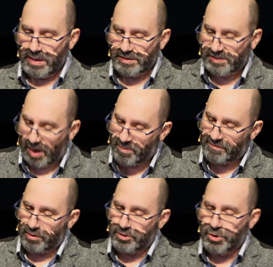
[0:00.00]

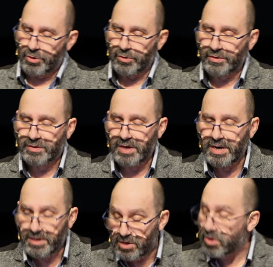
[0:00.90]
Somerville used
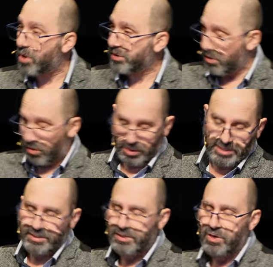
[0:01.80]

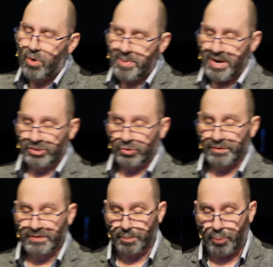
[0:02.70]
interdenominational
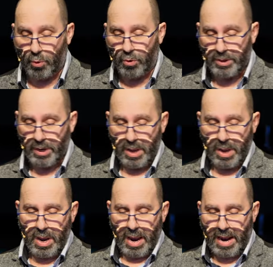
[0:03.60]
support
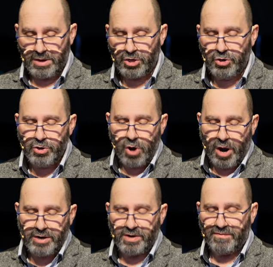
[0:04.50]
and a
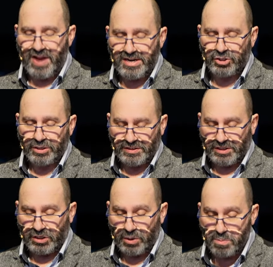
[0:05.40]
united
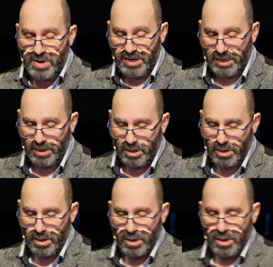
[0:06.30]
evangelistic committee.
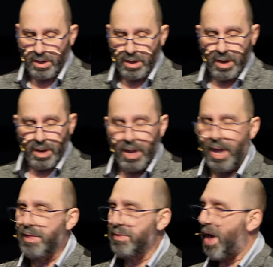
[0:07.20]

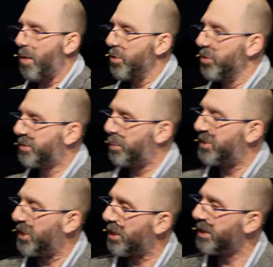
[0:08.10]
And they were used
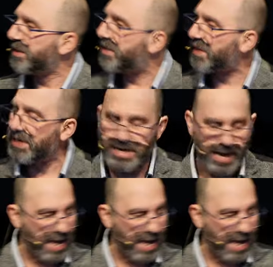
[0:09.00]
particularly in Sydney